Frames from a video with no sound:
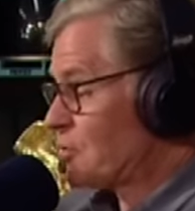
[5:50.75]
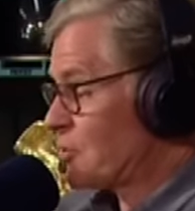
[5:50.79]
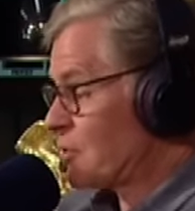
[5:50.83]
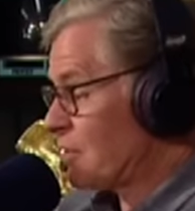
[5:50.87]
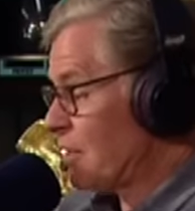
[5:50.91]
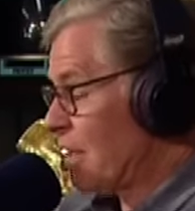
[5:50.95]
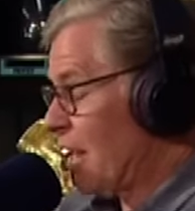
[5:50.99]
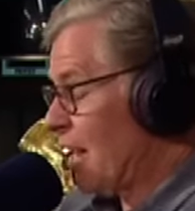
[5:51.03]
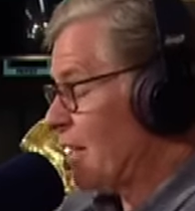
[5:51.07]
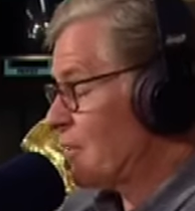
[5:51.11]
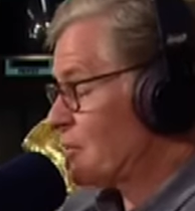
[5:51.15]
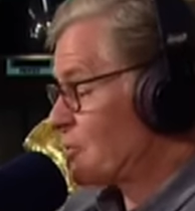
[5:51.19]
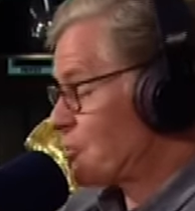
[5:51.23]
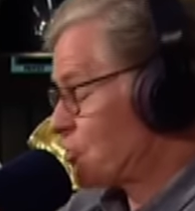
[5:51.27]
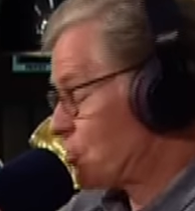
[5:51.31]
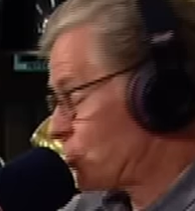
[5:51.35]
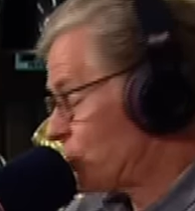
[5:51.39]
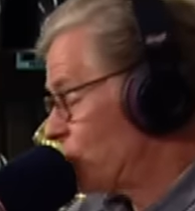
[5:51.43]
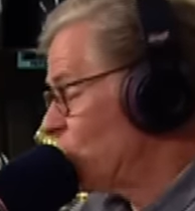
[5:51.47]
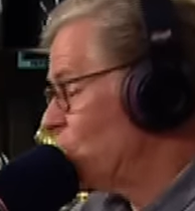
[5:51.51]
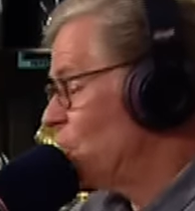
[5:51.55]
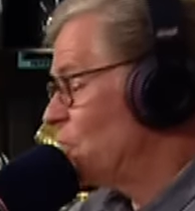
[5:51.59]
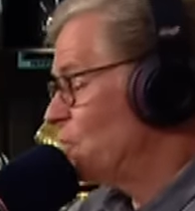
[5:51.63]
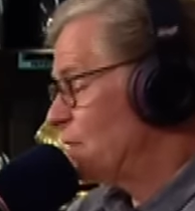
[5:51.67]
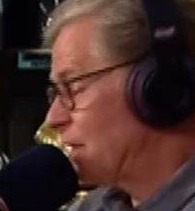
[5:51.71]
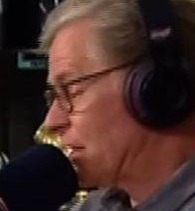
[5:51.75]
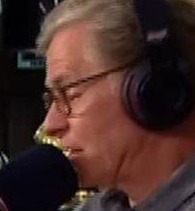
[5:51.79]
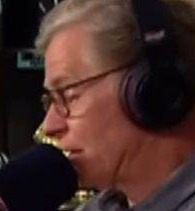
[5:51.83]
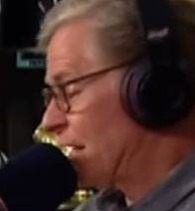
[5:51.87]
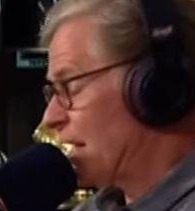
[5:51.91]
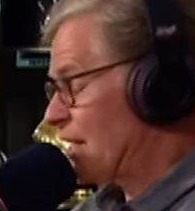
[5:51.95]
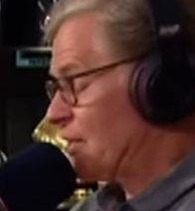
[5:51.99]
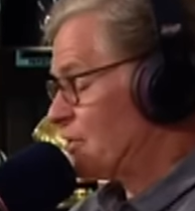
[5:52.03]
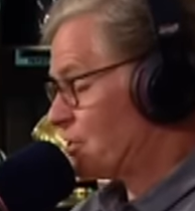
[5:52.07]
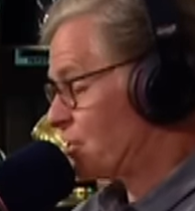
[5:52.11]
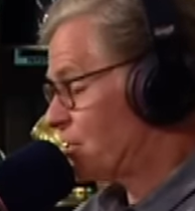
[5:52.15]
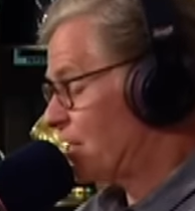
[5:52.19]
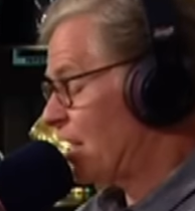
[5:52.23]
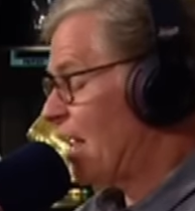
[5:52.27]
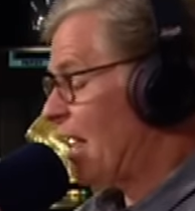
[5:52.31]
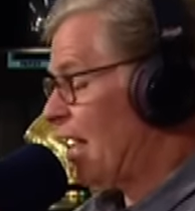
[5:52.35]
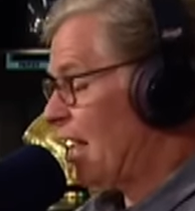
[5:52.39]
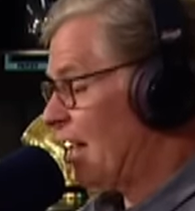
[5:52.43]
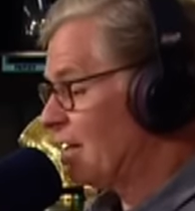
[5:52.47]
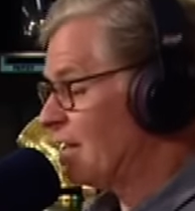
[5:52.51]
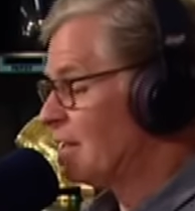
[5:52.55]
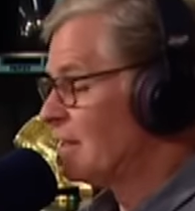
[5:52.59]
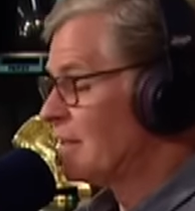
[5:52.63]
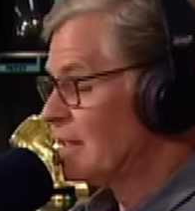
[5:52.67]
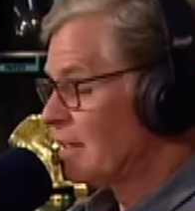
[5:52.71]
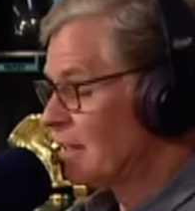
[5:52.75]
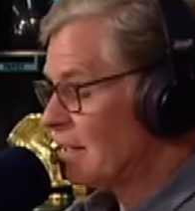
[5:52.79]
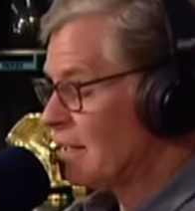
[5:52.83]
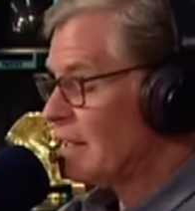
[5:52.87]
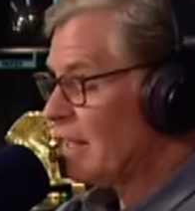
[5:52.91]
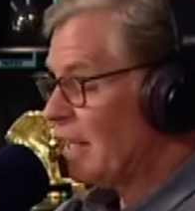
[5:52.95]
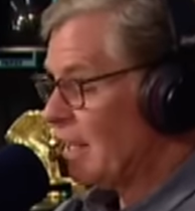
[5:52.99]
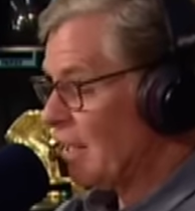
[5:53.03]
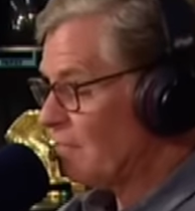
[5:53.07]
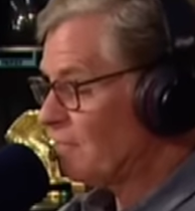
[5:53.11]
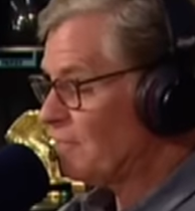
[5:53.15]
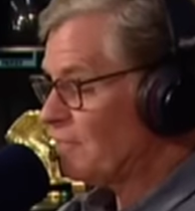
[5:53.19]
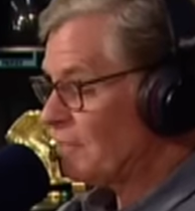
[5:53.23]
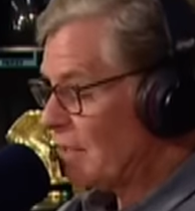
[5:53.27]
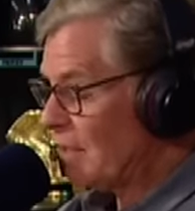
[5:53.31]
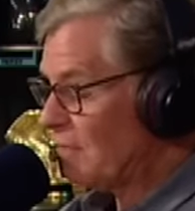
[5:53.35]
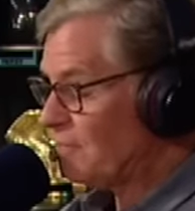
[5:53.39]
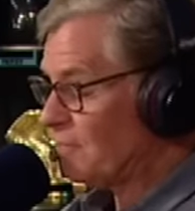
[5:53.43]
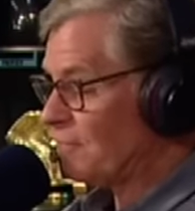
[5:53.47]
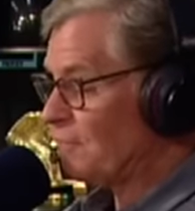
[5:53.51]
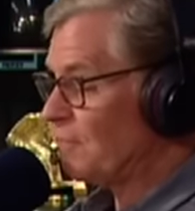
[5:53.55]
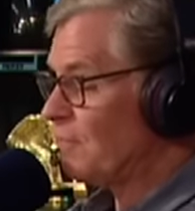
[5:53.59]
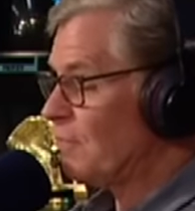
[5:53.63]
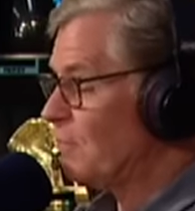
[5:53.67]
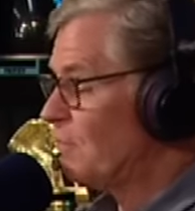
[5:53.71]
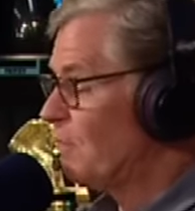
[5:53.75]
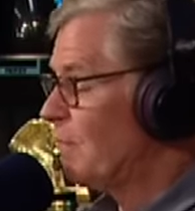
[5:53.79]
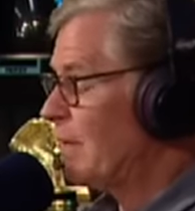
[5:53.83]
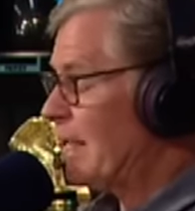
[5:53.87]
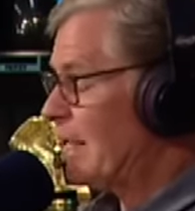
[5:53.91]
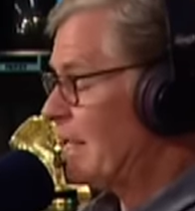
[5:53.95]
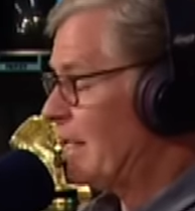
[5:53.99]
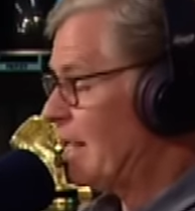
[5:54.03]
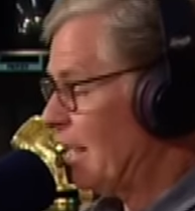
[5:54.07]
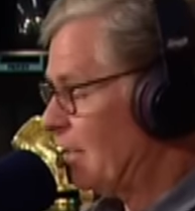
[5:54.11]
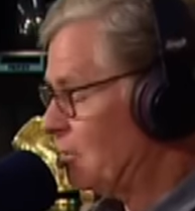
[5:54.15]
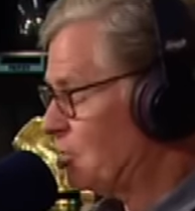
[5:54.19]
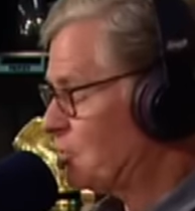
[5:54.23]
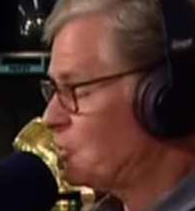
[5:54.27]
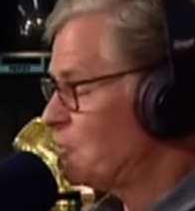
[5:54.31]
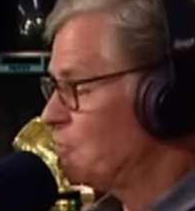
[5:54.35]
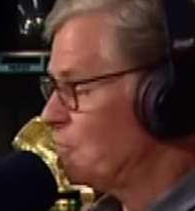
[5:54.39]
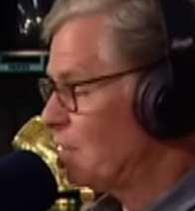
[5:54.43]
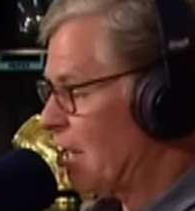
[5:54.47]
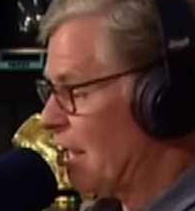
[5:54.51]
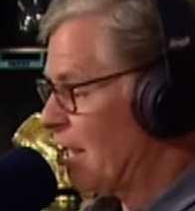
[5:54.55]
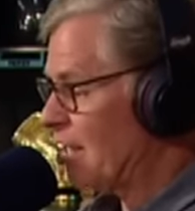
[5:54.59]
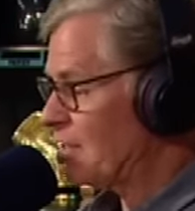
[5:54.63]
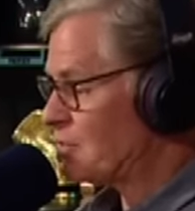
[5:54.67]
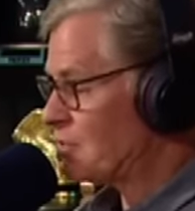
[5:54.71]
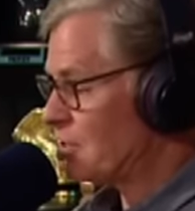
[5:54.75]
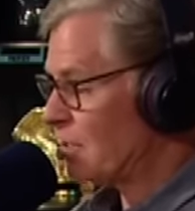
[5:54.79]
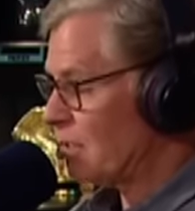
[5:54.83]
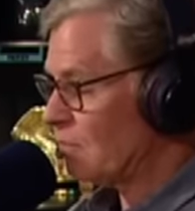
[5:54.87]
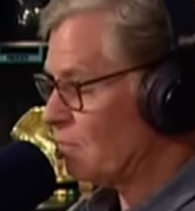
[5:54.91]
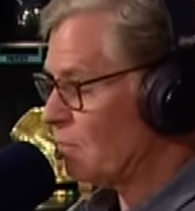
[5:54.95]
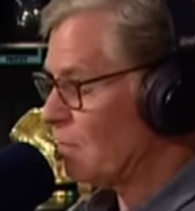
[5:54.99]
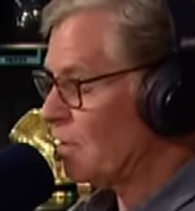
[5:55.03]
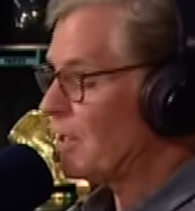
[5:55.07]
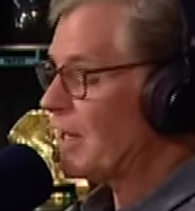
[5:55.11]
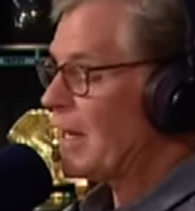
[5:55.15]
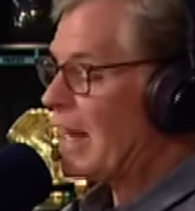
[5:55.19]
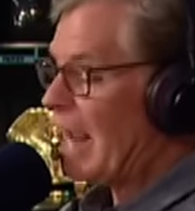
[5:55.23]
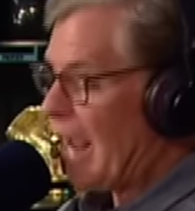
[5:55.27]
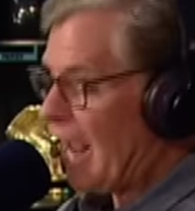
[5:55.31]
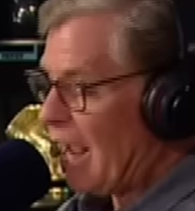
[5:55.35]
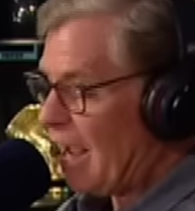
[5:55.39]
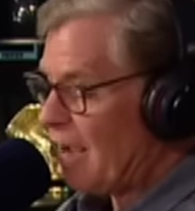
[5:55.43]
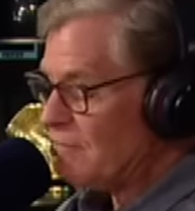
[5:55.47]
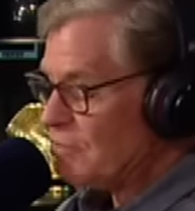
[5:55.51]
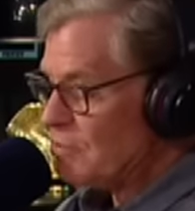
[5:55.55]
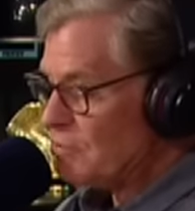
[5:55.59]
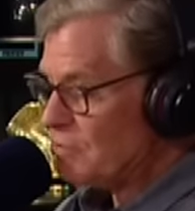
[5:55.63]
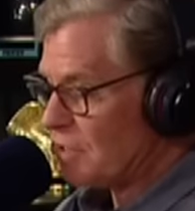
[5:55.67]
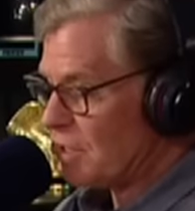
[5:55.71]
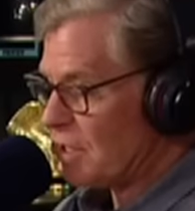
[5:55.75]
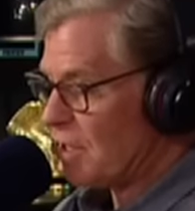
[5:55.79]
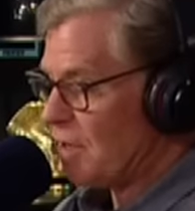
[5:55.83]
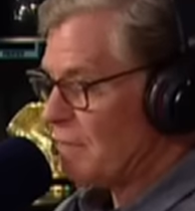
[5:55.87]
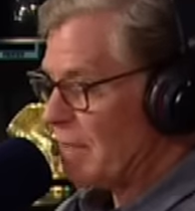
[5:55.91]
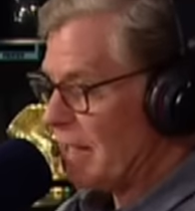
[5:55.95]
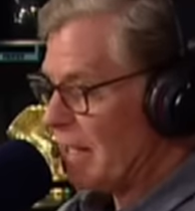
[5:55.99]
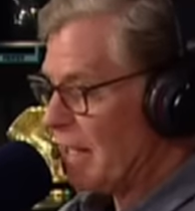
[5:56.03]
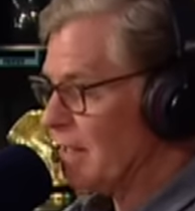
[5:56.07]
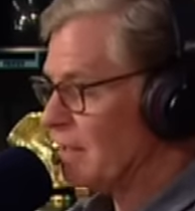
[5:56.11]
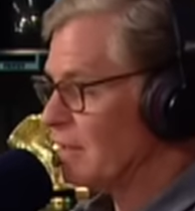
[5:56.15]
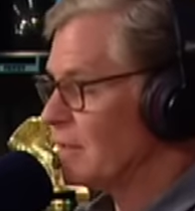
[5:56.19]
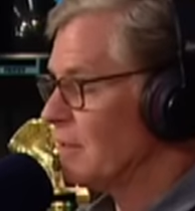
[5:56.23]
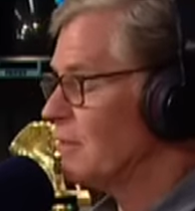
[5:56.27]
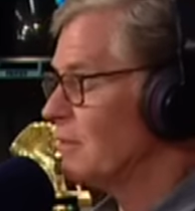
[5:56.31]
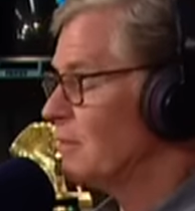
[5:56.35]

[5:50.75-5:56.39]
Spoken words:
assume that they said, if we get you guys in, we're going to have you come in.